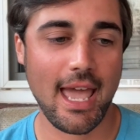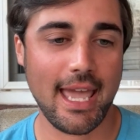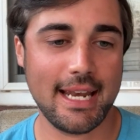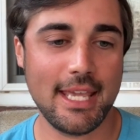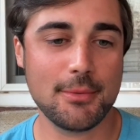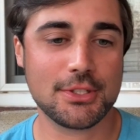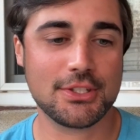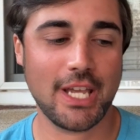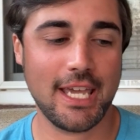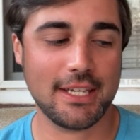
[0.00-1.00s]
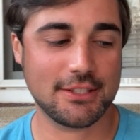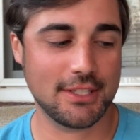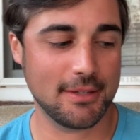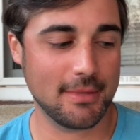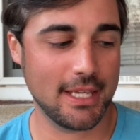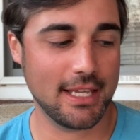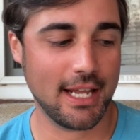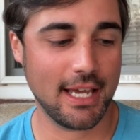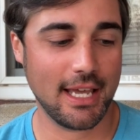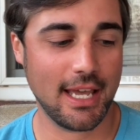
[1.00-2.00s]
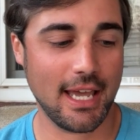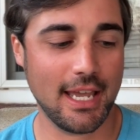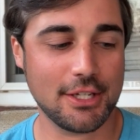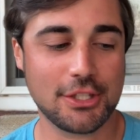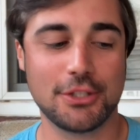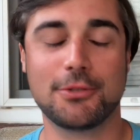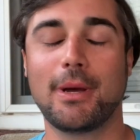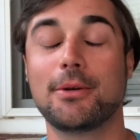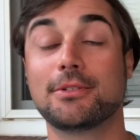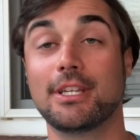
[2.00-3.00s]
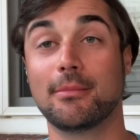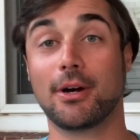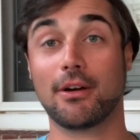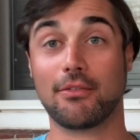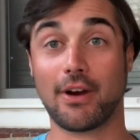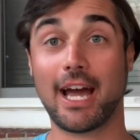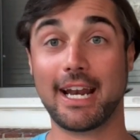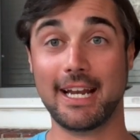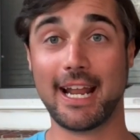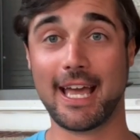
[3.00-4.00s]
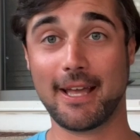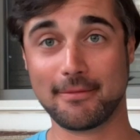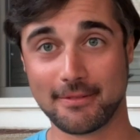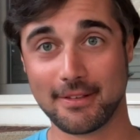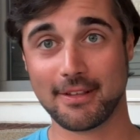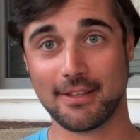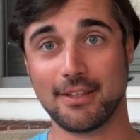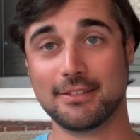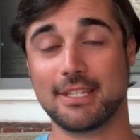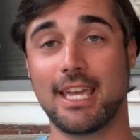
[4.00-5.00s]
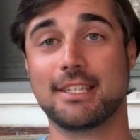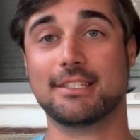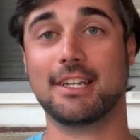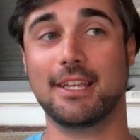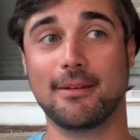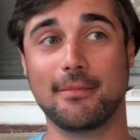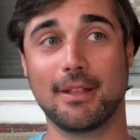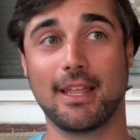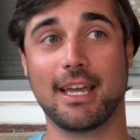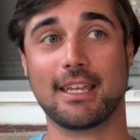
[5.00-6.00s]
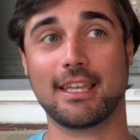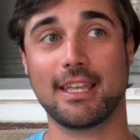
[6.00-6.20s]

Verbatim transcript: And he was texting me, and I actually spoke to him on a Friday night, texting him like